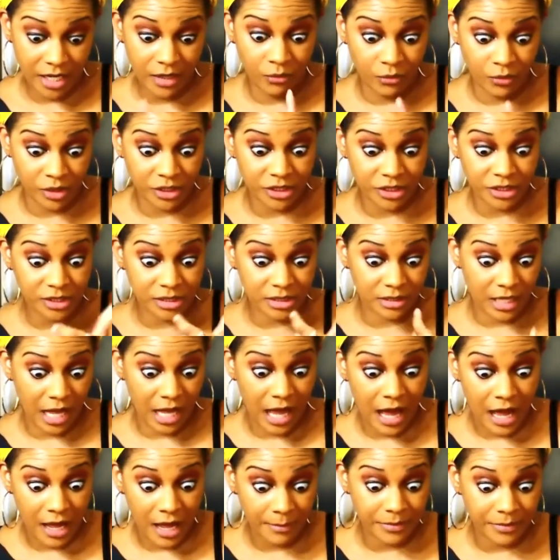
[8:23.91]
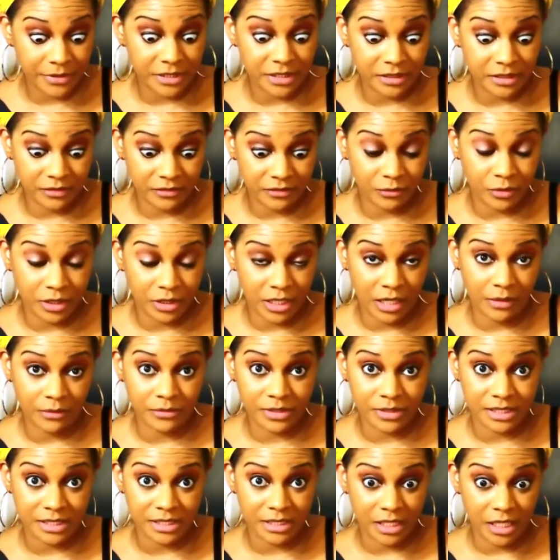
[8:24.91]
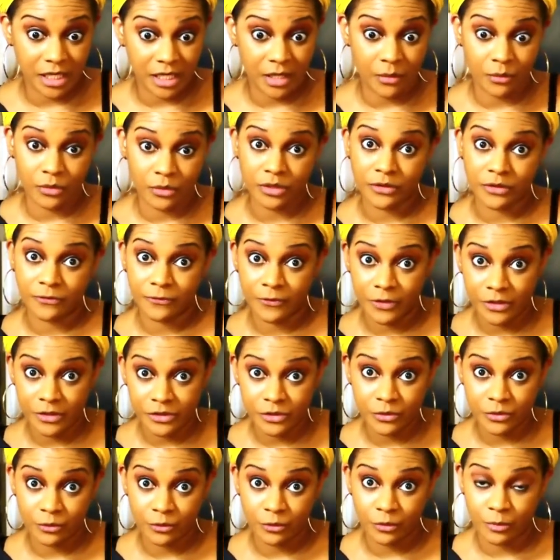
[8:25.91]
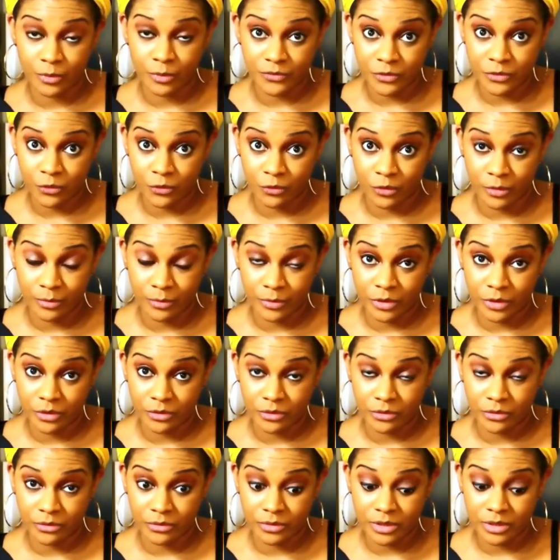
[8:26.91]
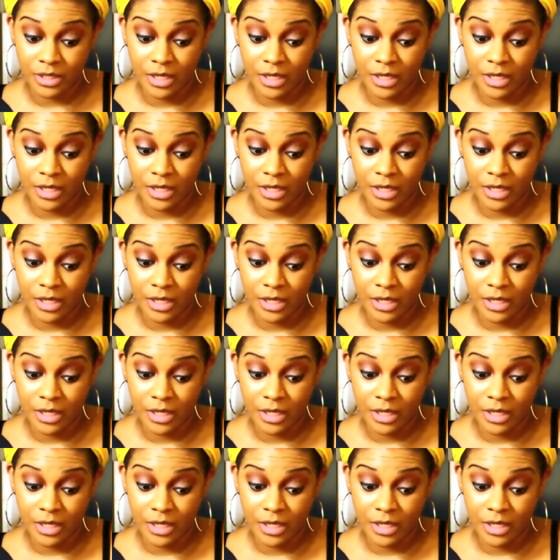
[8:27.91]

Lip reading: Which is the opposite of what I was saying with the first group of Scorpios,